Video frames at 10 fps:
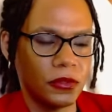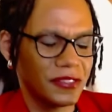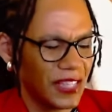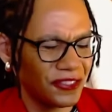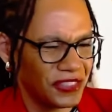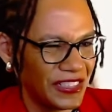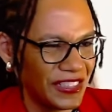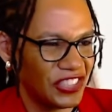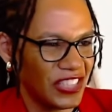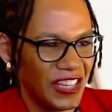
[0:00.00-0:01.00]
It sounds really
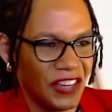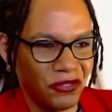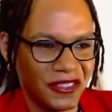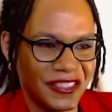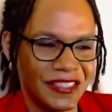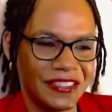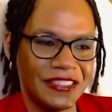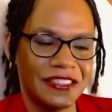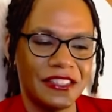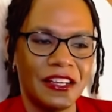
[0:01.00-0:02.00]
cliche, everyone says
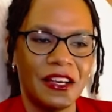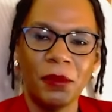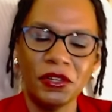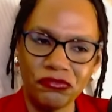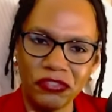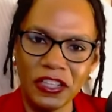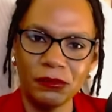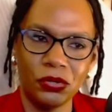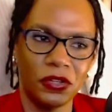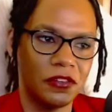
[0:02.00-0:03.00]
this, but it's really
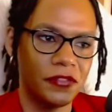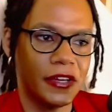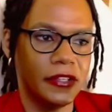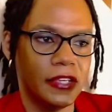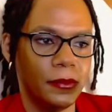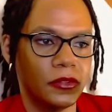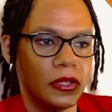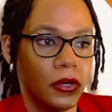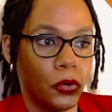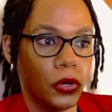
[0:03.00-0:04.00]
important in fighting games
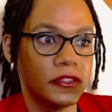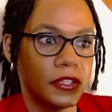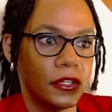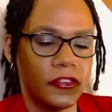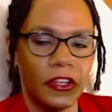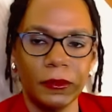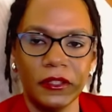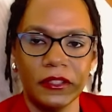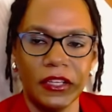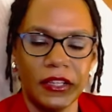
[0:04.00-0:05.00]
or in skill
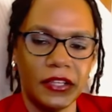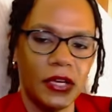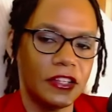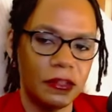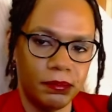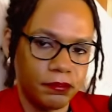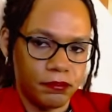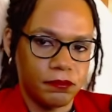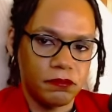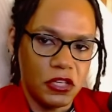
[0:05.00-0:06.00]
development. Like, you have to
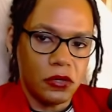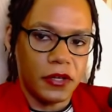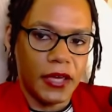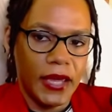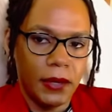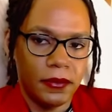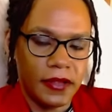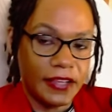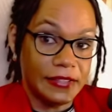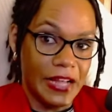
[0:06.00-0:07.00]
be okay with
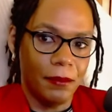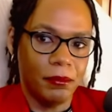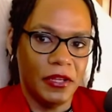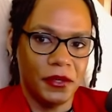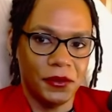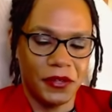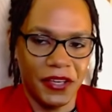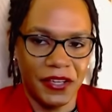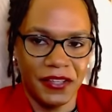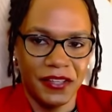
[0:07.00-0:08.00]
like not being
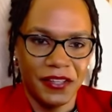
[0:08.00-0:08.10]
okay.